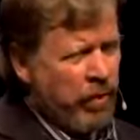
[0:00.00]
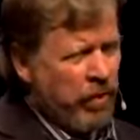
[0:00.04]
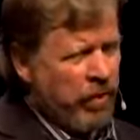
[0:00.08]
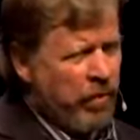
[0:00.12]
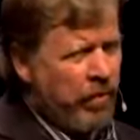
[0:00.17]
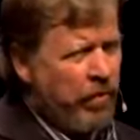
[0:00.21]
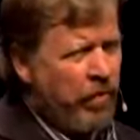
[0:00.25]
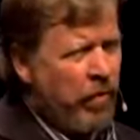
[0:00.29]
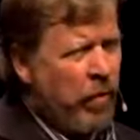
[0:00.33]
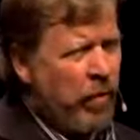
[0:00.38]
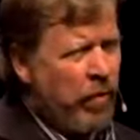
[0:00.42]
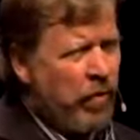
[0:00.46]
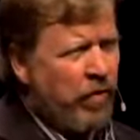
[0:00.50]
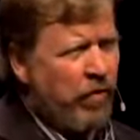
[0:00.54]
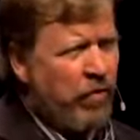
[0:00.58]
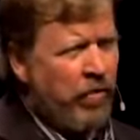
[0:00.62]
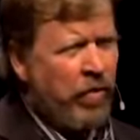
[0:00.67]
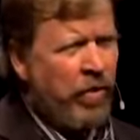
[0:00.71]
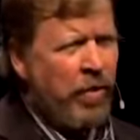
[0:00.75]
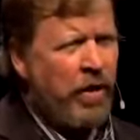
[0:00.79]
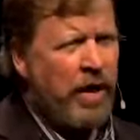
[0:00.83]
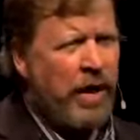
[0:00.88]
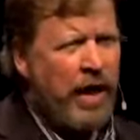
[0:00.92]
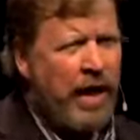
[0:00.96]
but to focus
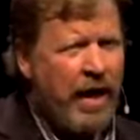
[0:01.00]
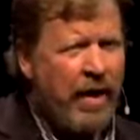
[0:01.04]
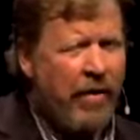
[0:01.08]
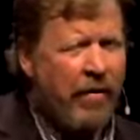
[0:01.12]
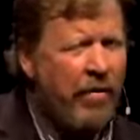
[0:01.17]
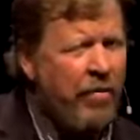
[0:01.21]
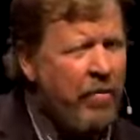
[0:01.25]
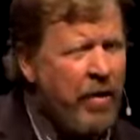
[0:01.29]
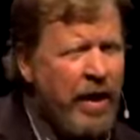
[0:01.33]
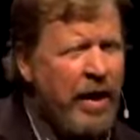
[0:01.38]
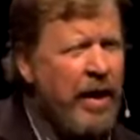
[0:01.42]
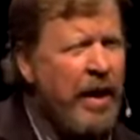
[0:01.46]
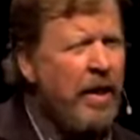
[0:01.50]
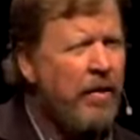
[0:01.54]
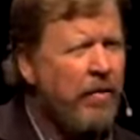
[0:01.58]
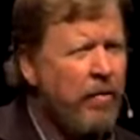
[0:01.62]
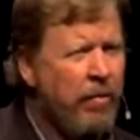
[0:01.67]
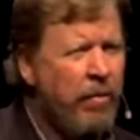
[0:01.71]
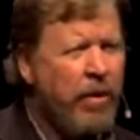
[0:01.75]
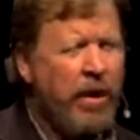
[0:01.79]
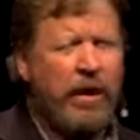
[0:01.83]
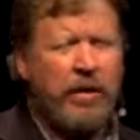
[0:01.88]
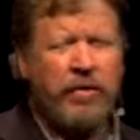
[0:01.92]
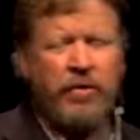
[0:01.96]
on now. And many
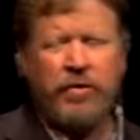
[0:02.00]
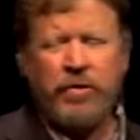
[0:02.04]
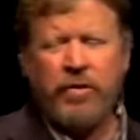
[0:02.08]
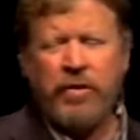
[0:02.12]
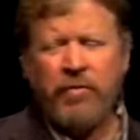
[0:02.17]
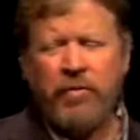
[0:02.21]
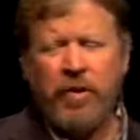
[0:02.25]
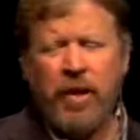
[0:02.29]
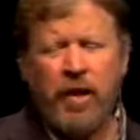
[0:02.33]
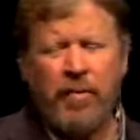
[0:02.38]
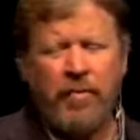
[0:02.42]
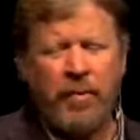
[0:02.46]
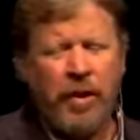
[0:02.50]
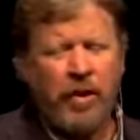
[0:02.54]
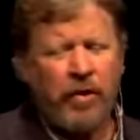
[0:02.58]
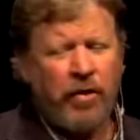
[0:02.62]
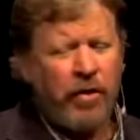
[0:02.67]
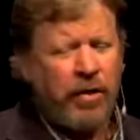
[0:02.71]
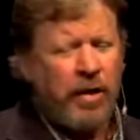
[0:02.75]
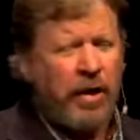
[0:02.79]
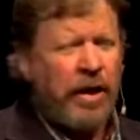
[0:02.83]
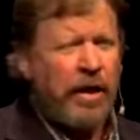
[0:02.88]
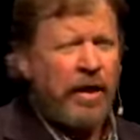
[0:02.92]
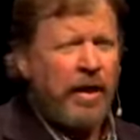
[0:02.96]
anthropologists have commented
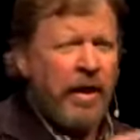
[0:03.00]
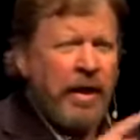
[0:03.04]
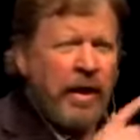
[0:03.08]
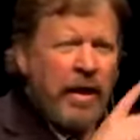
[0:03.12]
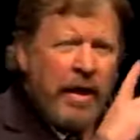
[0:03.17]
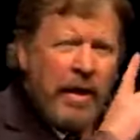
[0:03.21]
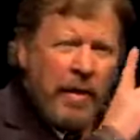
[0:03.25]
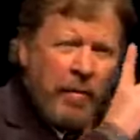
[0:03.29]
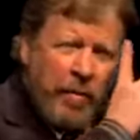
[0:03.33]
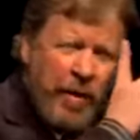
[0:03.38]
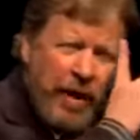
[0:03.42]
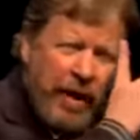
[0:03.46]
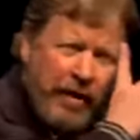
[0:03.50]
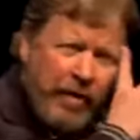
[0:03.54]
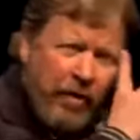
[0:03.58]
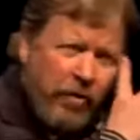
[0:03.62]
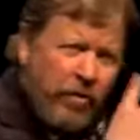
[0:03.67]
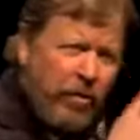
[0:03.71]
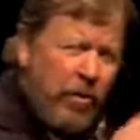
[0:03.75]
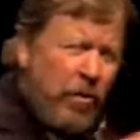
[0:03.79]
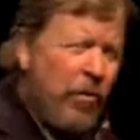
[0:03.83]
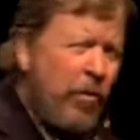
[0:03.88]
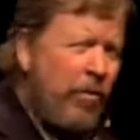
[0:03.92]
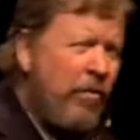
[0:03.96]
on that. But I
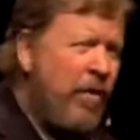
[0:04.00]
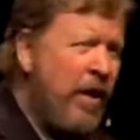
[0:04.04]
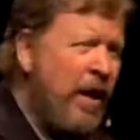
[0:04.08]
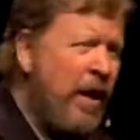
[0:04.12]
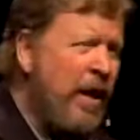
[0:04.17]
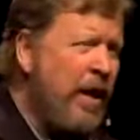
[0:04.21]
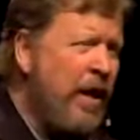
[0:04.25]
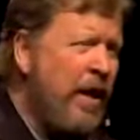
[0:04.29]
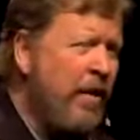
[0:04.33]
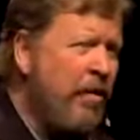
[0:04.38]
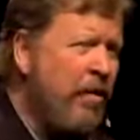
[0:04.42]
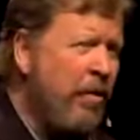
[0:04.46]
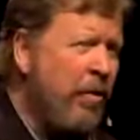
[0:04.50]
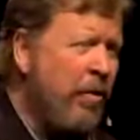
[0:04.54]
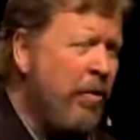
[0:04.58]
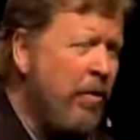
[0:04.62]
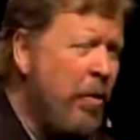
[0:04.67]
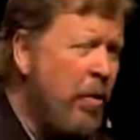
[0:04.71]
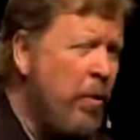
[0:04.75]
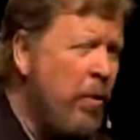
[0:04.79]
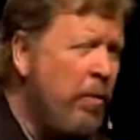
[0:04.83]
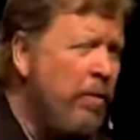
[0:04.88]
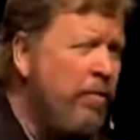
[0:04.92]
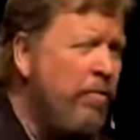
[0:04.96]
don't know of any other
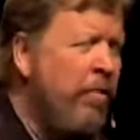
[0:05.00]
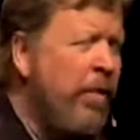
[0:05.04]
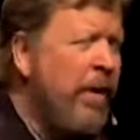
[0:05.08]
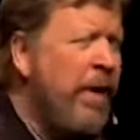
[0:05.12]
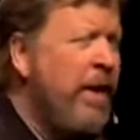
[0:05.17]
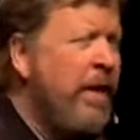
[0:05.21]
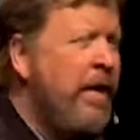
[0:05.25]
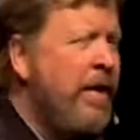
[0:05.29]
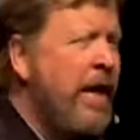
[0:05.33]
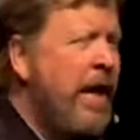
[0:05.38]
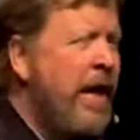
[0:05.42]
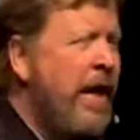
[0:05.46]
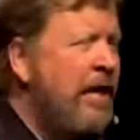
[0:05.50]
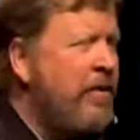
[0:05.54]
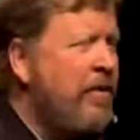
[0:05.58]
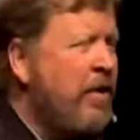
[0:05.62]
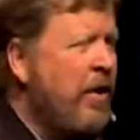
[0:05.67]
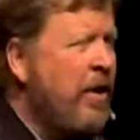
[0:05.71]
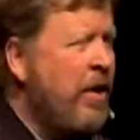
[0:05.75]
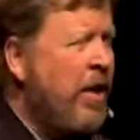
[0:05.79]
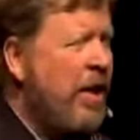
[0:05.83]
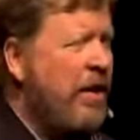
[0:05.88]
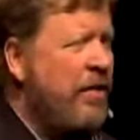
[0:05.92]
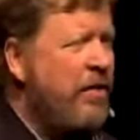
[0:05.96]
group that has
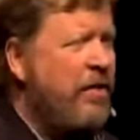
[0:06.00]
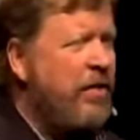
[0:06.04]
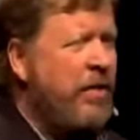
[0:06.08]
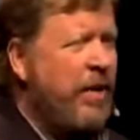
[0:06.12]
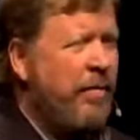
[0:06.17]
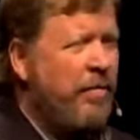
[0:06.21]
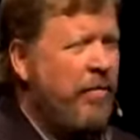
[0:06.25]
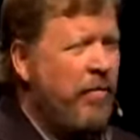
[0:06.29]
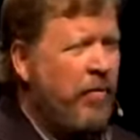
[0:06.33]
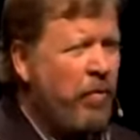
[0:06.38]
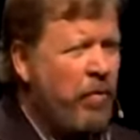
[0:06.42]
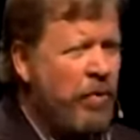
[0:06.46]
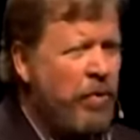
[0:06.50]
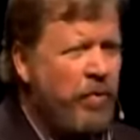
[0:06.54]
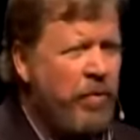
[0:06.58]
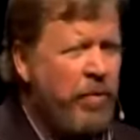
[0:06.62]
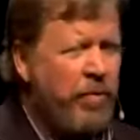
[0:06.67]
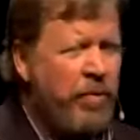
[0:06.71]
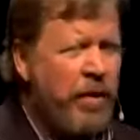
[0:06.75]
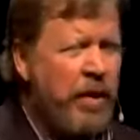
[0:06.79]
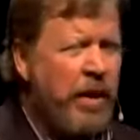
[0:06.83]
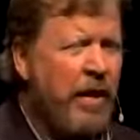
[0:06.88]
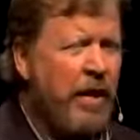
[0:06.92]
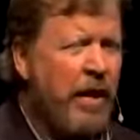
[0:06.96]
a concept which
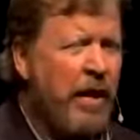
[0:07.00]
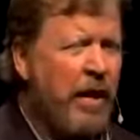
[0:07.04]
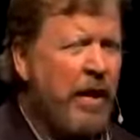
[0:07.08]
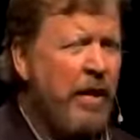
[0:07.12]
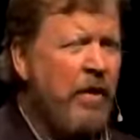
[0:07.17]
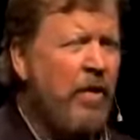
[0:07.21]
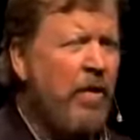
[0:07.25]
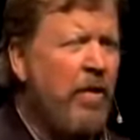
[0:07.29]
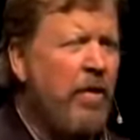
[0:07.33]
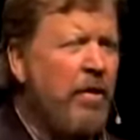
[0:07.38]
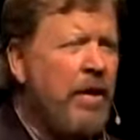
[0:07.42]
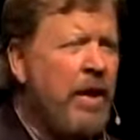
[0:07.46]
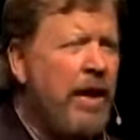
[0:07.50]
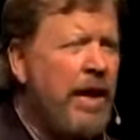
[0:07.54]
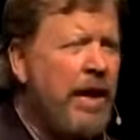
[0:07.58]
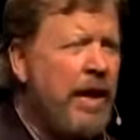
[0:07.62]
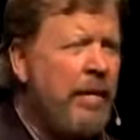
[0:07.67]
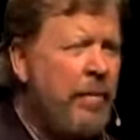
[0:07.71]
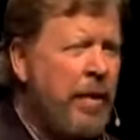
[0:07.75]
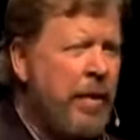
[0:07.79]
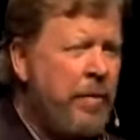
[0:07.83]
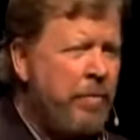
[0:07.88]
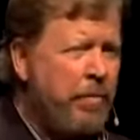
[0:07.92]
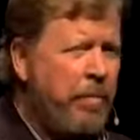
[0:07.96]
the pirahã call
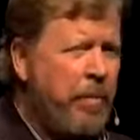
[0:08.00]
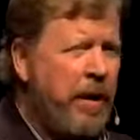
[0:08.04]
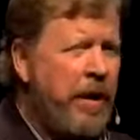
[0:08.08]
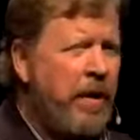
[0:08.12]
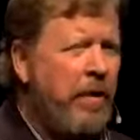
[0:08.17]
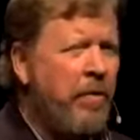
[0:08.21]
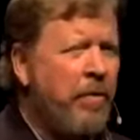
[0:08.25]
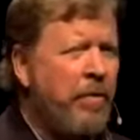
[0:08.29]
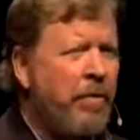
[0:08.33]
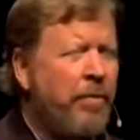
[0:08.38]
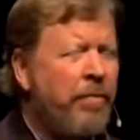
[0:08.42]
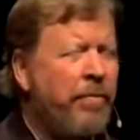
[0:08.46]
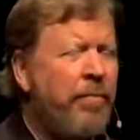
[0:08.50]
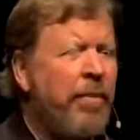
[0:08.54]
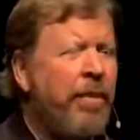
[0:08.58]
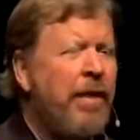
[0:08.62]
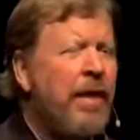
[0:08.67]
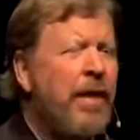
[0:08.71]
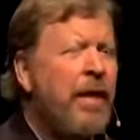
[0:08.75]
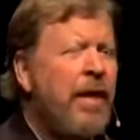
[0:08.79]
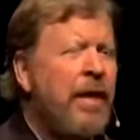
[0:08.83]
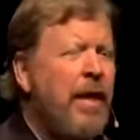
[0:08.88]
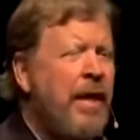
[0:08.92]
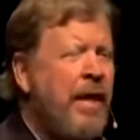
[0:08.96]
ibipio.
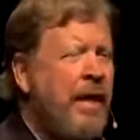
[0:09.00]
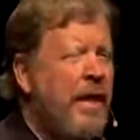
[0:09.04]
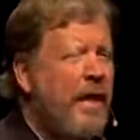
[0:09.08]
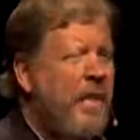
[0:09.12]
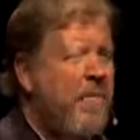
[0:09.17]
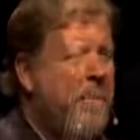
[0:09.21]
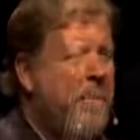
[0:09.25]
And